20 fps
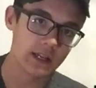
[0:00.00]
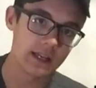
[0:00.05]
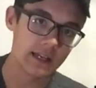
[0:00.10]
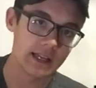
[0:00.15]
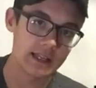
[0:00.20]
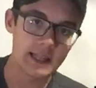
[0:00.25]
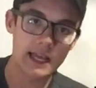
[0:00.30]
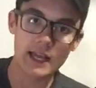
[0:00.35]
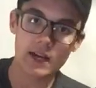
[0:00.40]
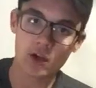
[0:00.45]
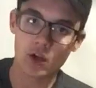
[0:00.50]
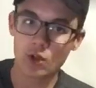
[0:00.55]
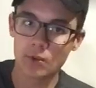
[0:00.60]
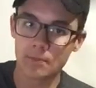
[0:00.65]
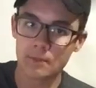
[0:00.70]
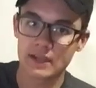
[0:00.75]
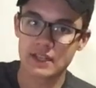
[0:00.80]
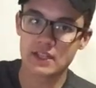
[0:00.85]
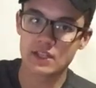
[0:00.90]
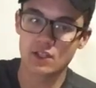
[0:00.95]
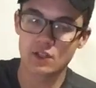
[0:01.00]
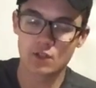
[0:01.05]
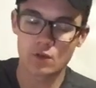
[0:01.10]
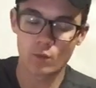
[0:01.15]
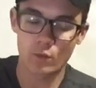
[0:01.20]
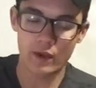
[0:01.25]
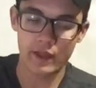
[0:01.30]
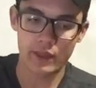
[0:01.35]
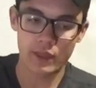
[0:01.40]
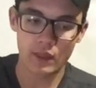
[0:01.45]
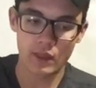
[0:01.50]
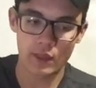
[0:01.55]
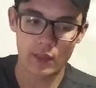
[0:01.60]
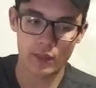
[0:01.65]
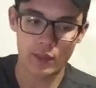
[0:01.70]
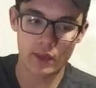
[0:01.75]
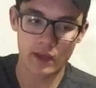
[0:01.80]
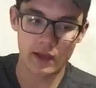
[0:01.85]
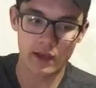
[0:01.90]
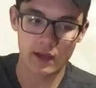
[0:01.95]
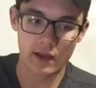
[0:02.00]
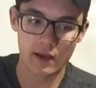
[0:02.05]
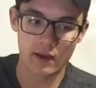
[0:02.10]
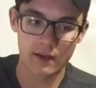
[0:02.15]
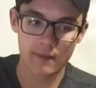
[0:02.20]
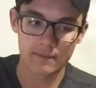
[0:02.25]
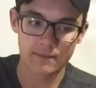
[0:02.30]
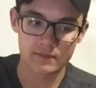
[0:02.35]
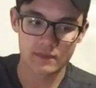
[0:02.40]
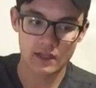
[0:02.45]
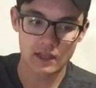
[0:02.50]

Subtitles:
and that all mixes with the